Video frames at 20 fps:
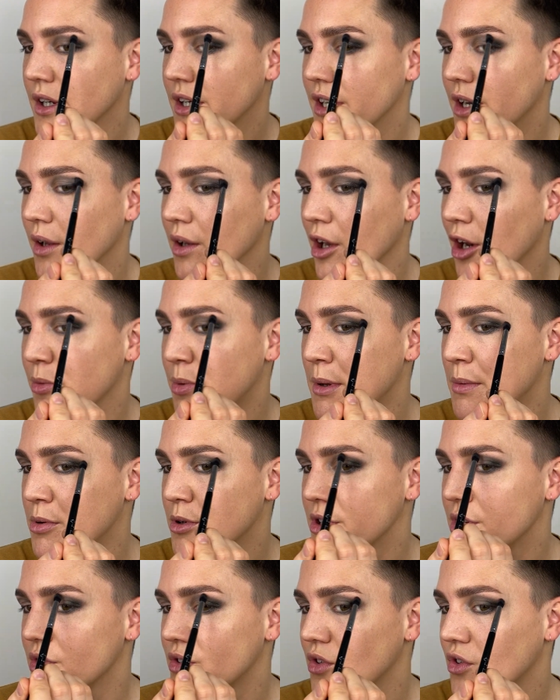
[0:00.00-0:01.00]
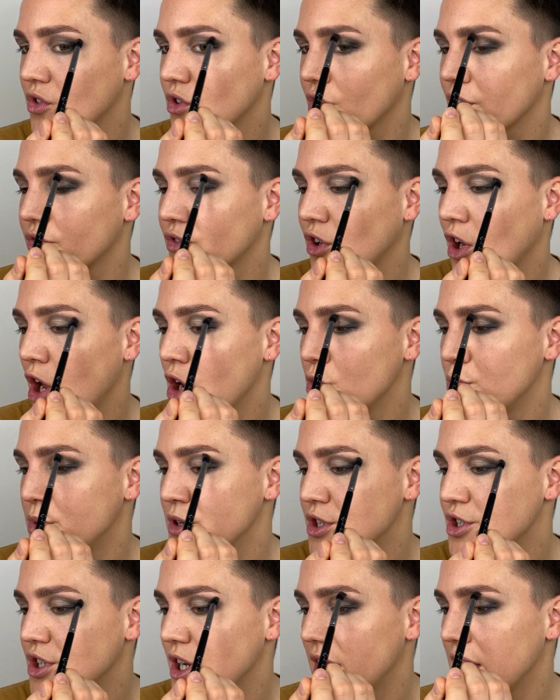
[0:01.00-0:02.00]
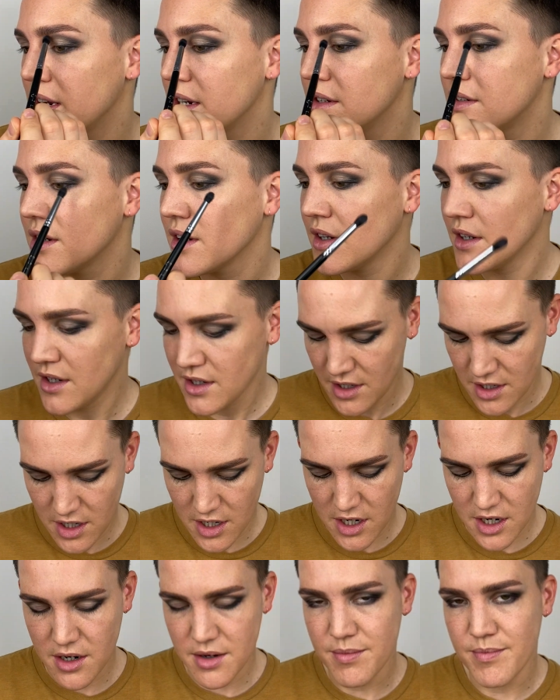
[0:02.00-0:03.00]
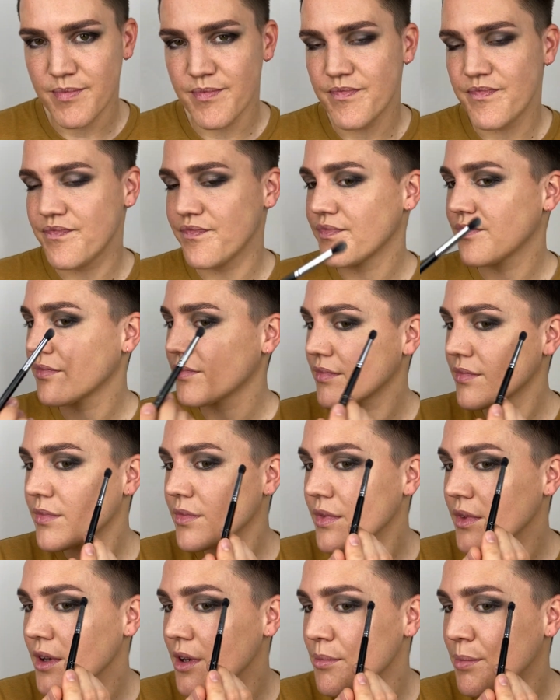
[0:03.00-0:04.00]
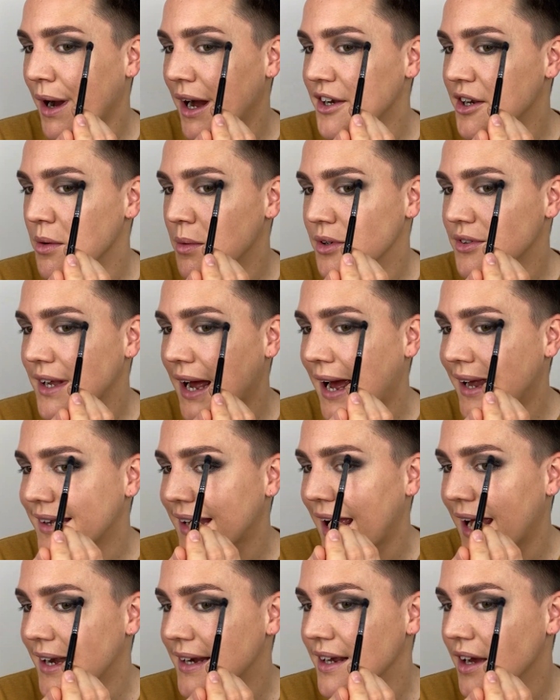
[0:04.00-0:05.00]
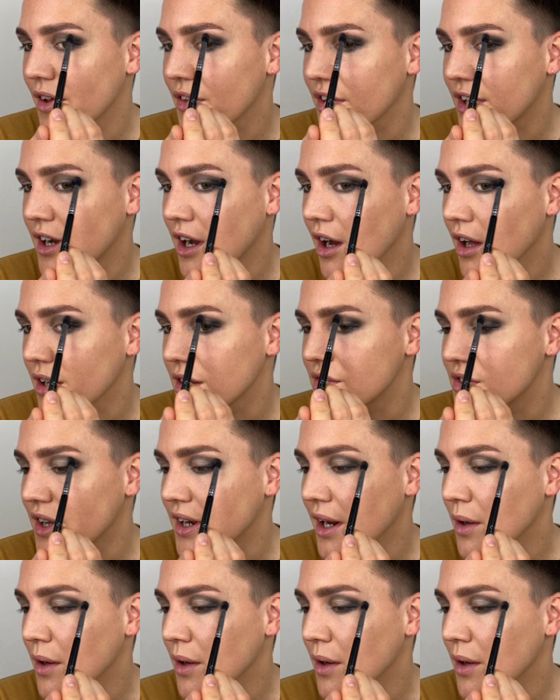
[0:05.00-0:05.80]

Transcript: You know, a lot of people use a sort of taupey shade, but I don't want to add any other colors in.